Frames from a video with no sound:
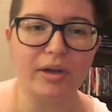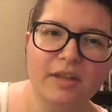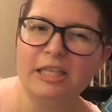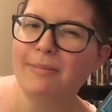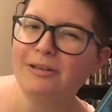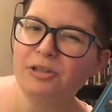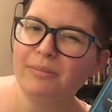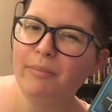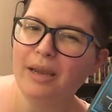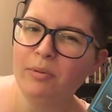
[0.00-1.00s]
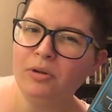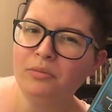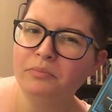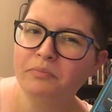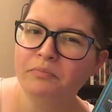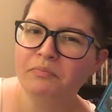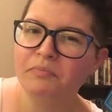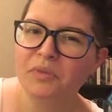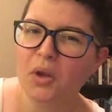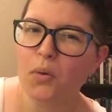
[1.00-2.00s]
Especially Mabel.
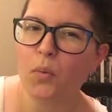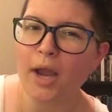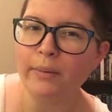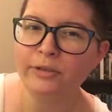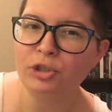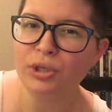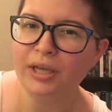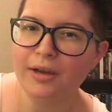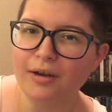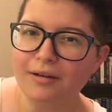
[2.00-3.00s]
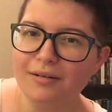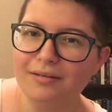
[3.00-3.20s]
Why was she here?